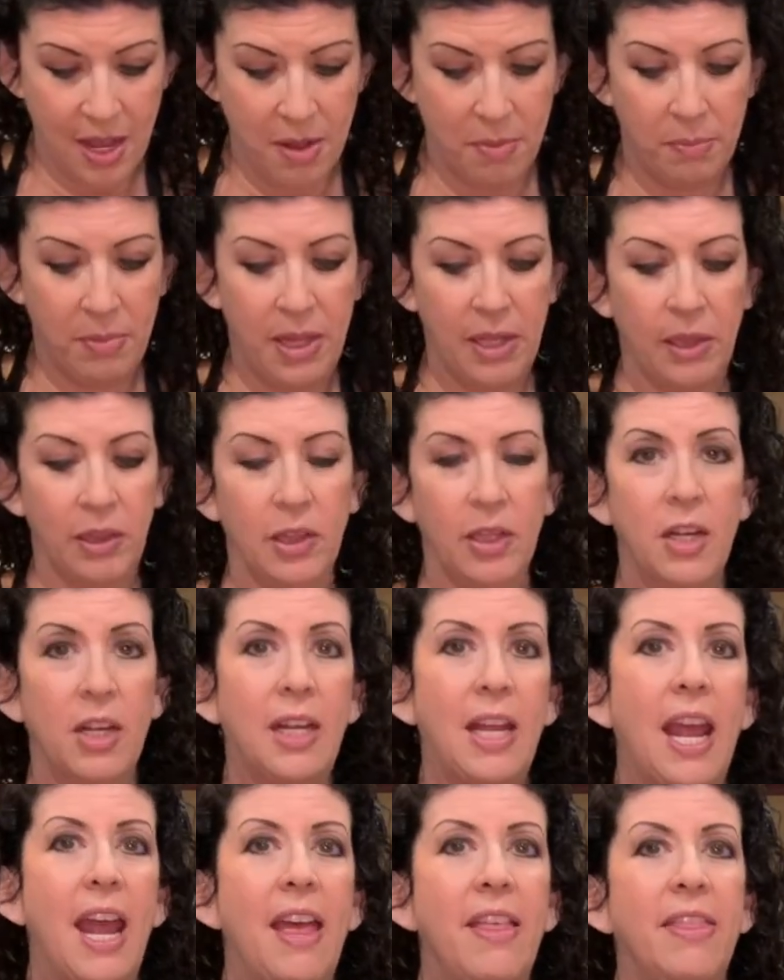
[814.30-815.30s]
But
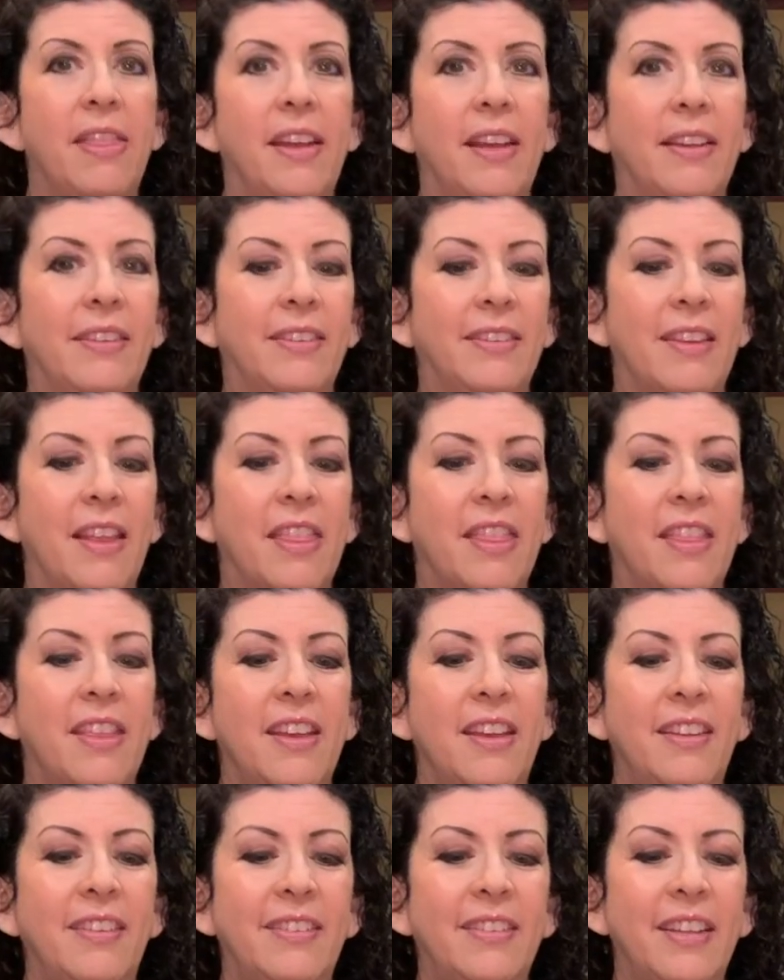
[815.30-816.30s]
look at this.
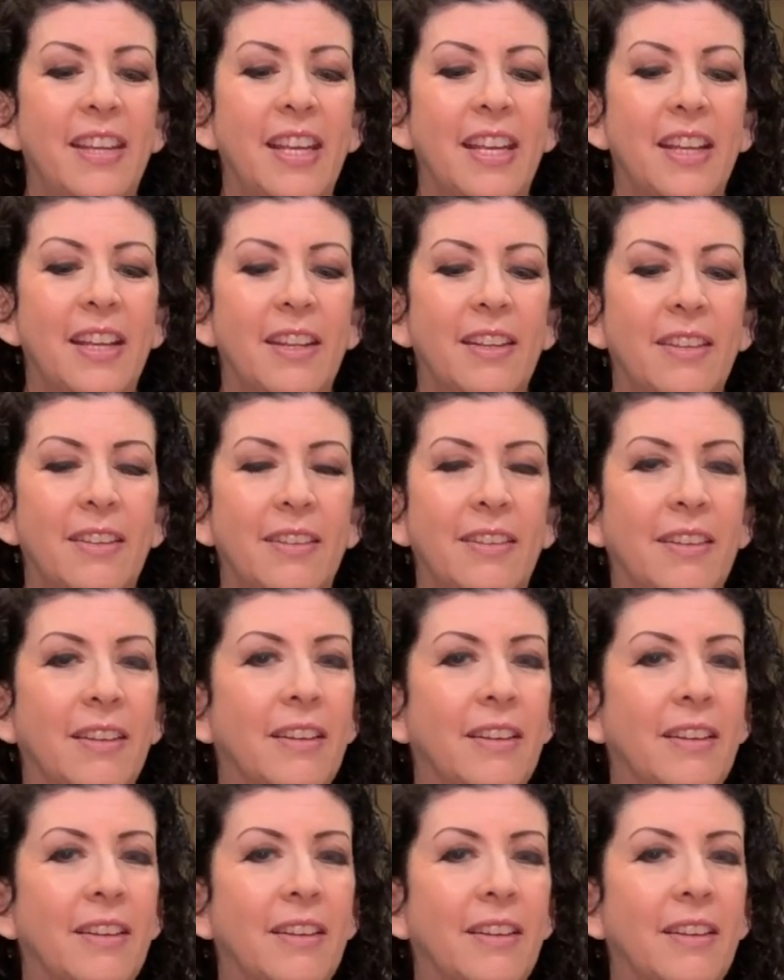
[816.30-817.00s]
This is,